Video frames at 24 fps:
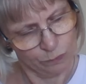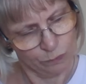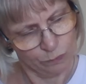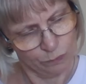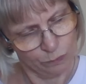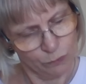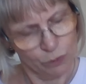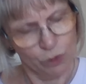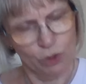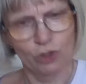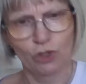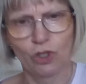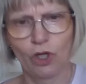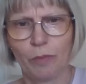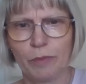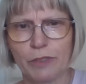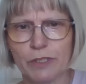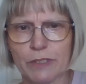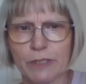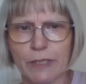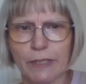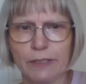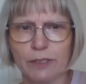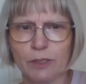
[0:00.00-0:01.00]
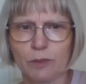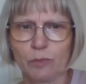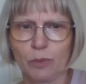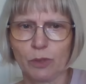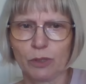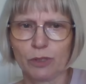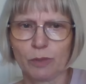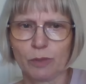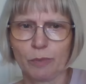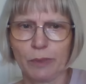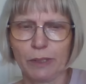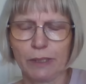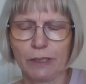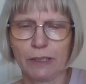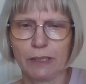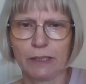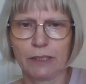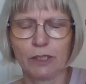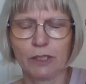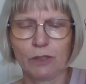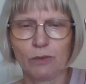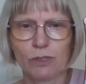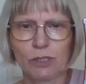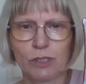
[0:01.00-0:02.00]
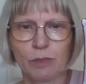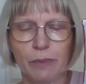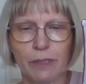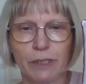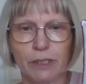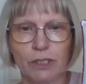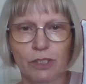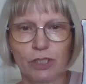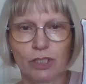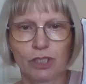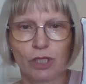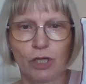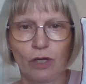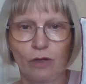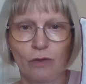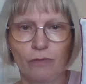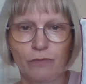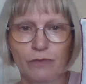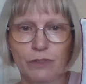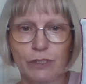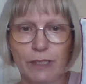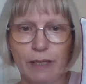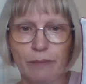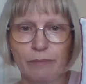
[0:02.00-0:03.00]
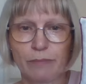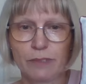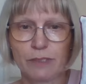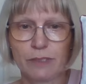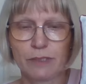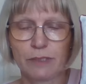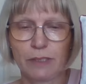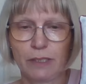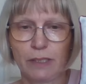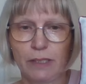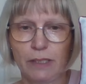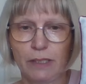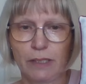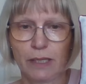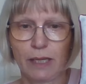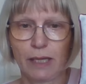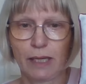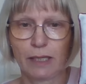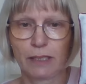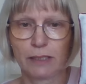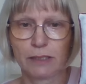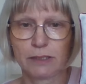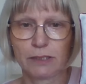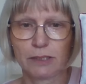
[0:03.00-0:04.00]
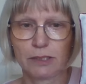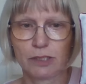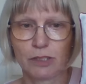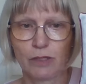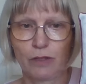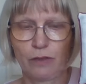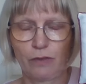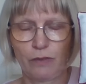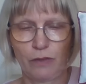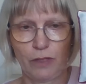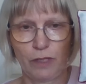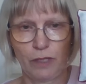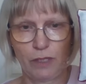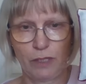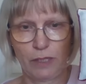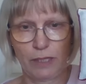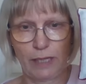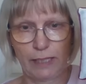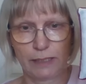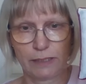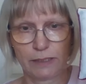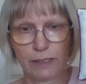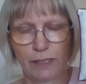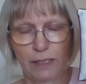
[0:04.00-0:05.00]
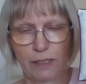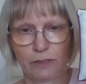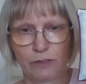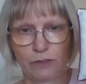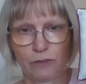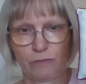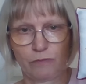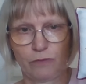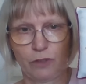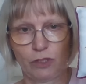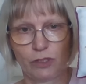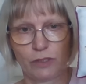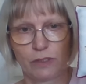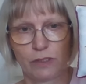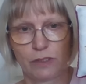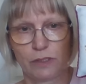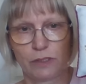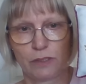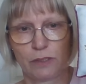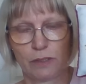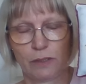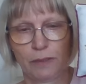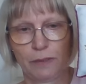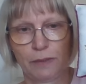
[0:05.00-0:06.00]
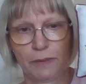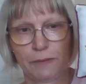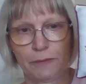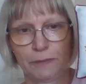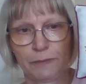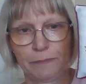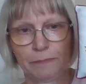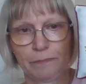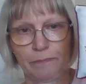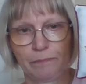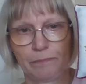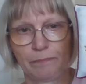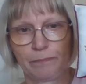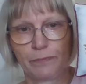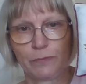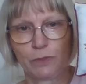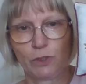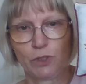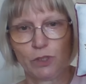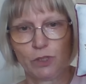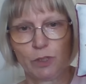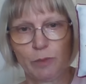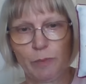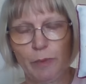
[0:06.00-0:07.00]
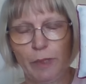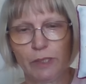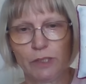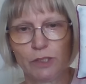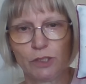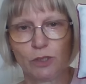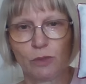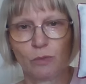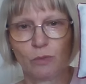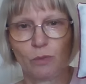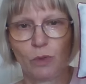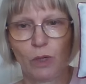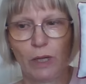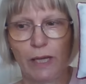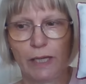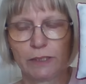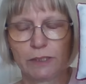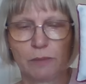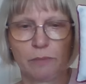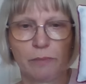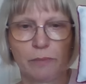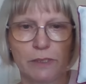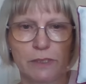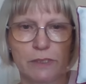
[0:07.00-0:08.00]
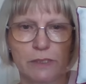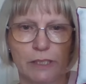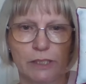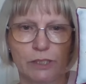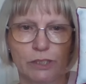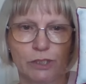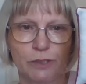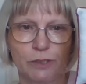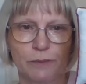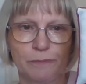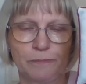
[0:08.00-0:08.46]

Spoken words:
Stormy Skies, possibly, and I used a mixture of DMC and the hand-dyed flosses. Just depended on what I had in my stash.